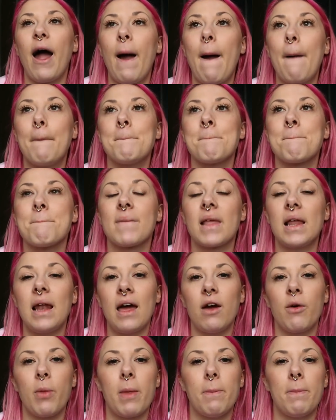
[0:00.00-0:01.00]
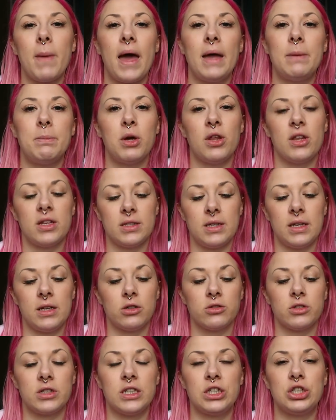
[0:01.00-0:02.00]
um, lay on the bed, put this
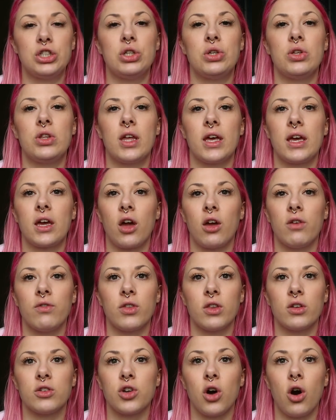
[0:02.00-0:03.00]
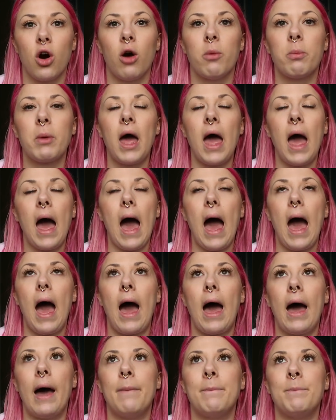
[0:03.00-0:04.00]
little tissue thing over the top.
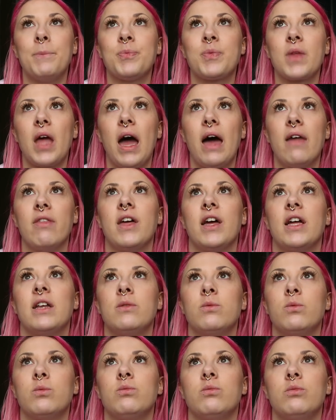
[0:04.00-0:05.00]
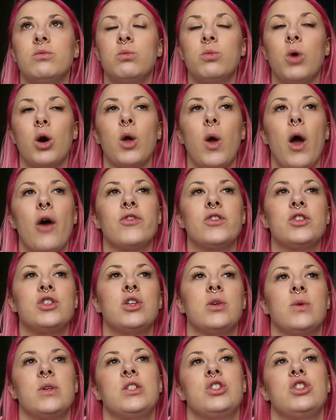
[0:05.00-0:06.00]
Um, and then what you have to
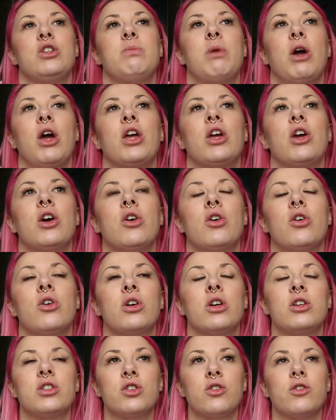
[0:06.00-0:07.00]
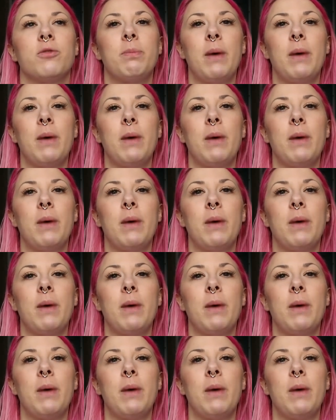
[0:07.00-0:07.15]
do is you put your, you sort